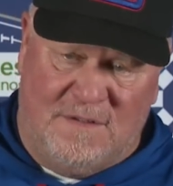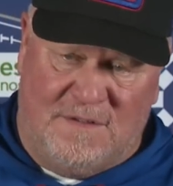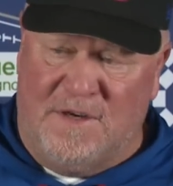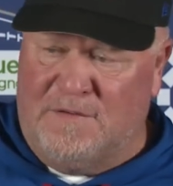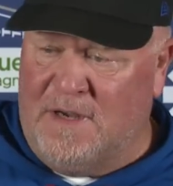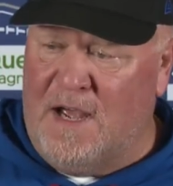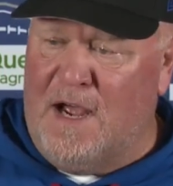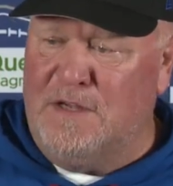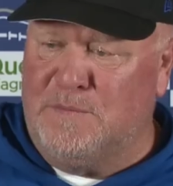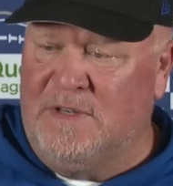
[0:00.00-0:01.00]
different
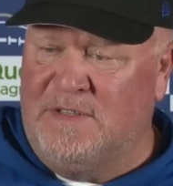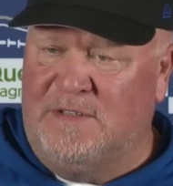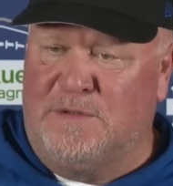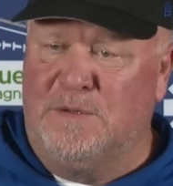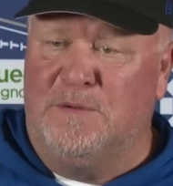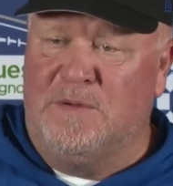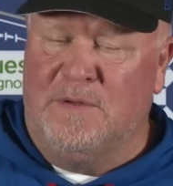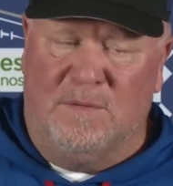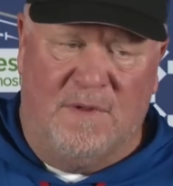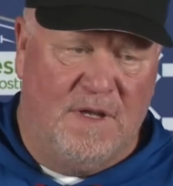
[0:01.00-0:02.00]
guys, but it's the truth
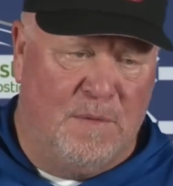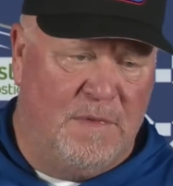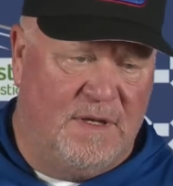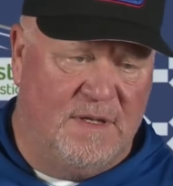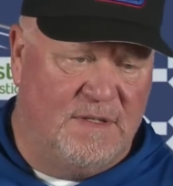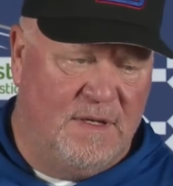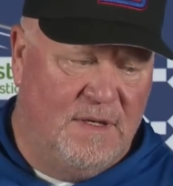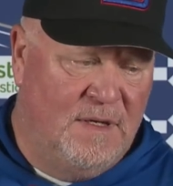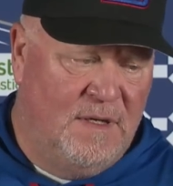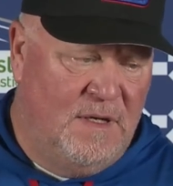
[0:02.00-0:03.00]
with him, because
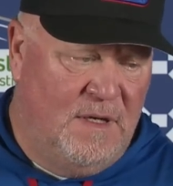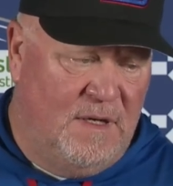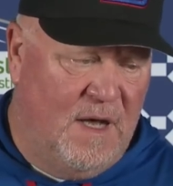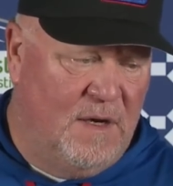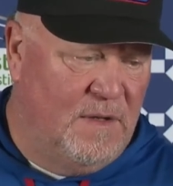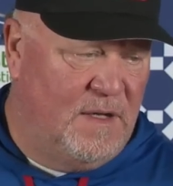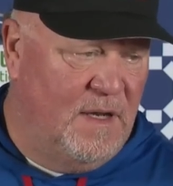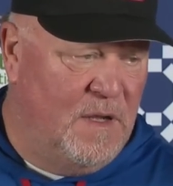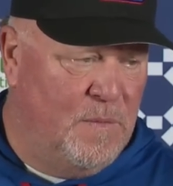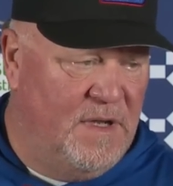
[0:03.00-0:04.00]
not only
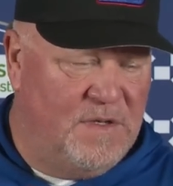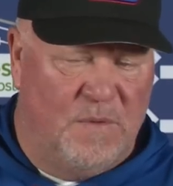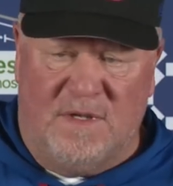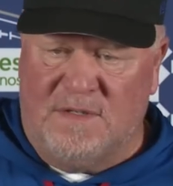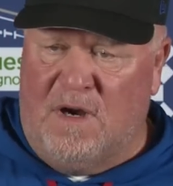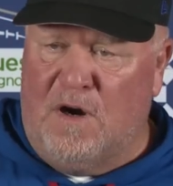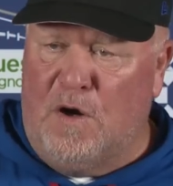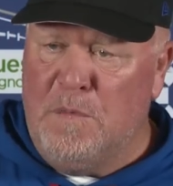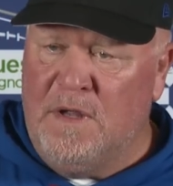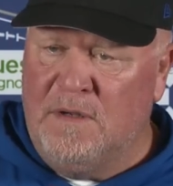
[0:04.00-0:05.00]
can he beat you with his
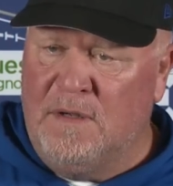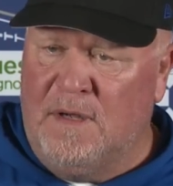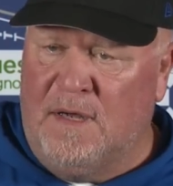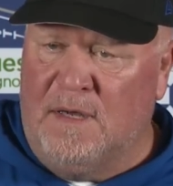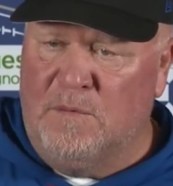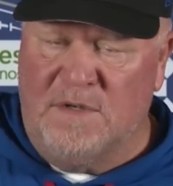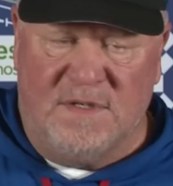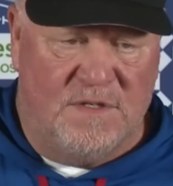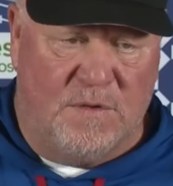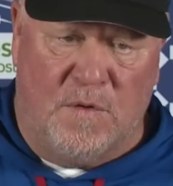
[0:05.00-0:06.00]
arm, which
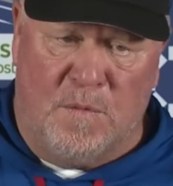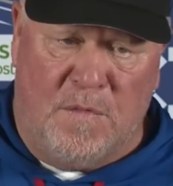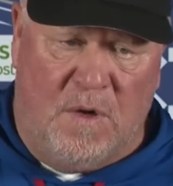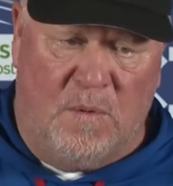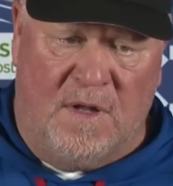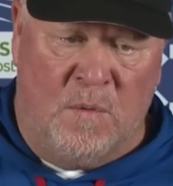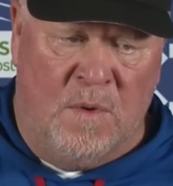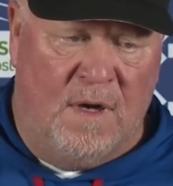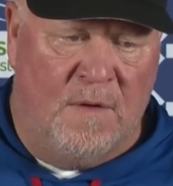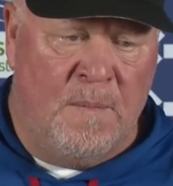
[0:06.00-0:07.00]
he's throwing the ball really
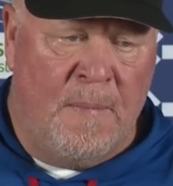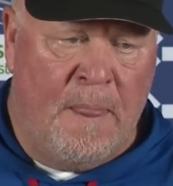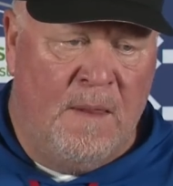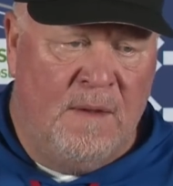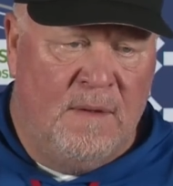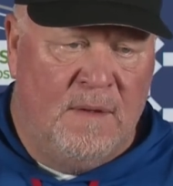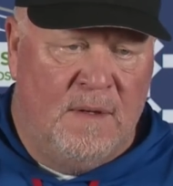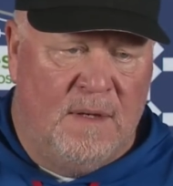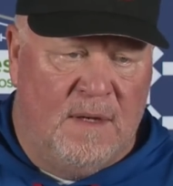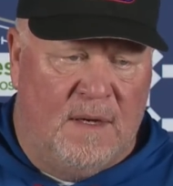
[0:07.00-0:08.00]
well,
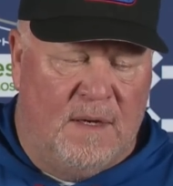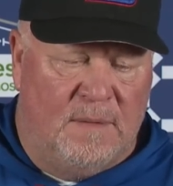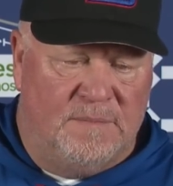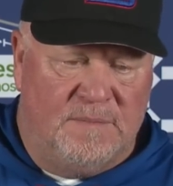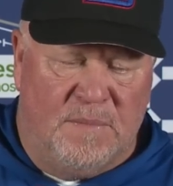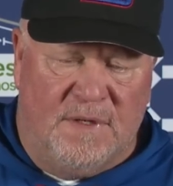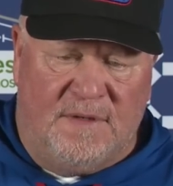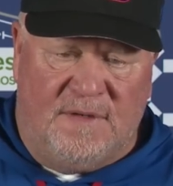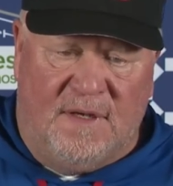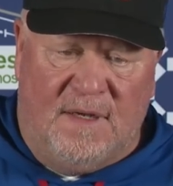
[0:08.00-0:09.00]

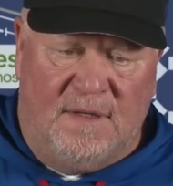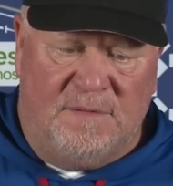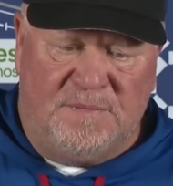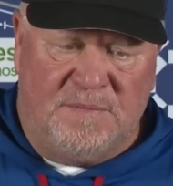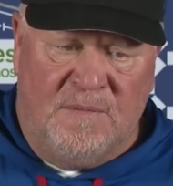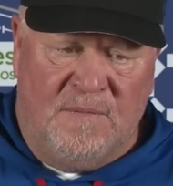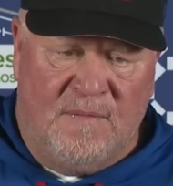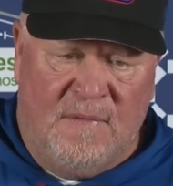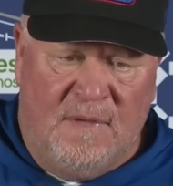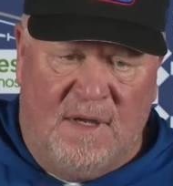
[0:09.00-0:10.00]
but
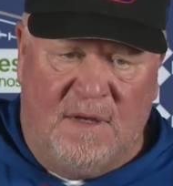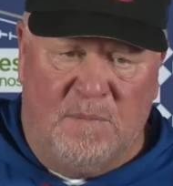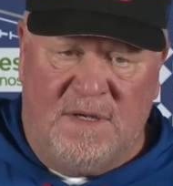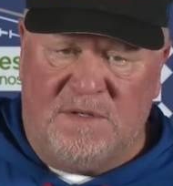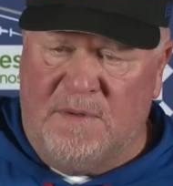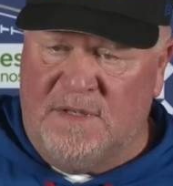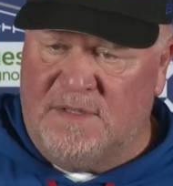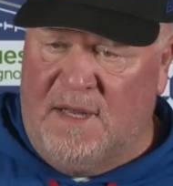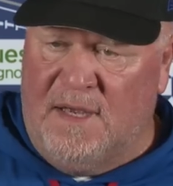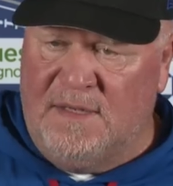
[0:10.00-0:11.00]
he can beat you with
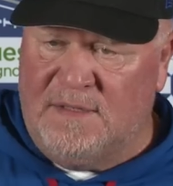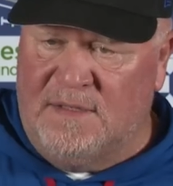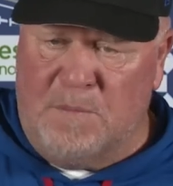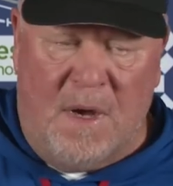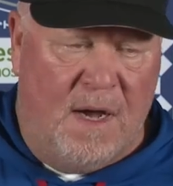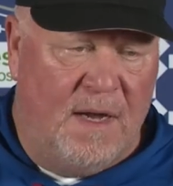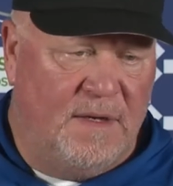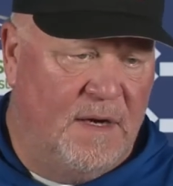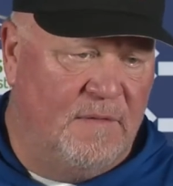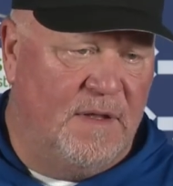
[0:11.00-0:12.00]
his legs, his
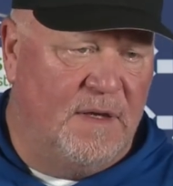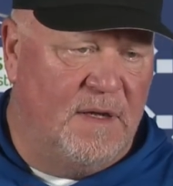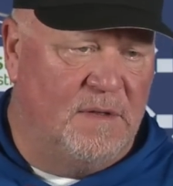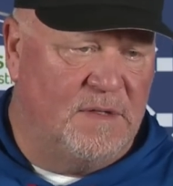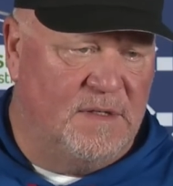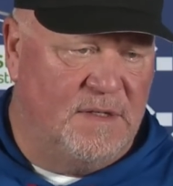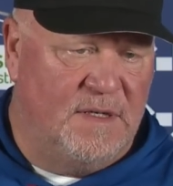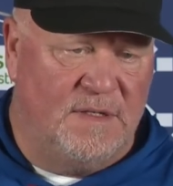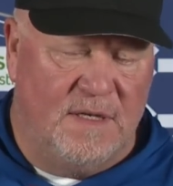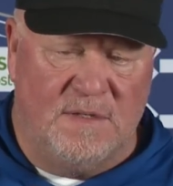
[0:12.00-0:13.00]
mind, and everything else, because
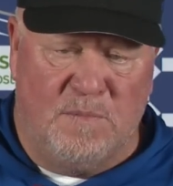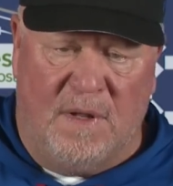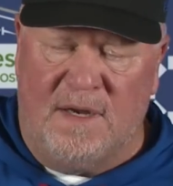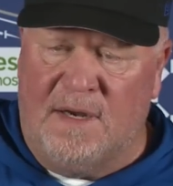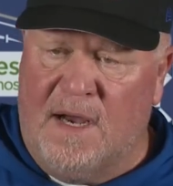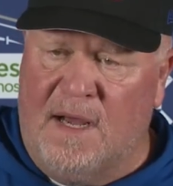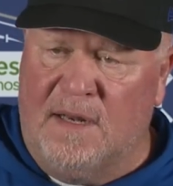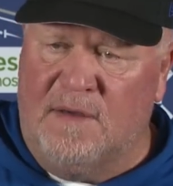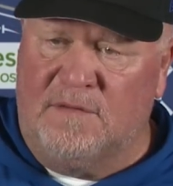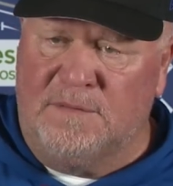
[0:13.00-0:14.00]
he's playing at a high
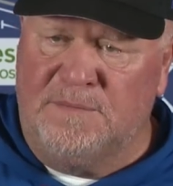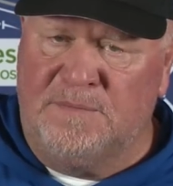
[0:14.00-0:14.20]
level.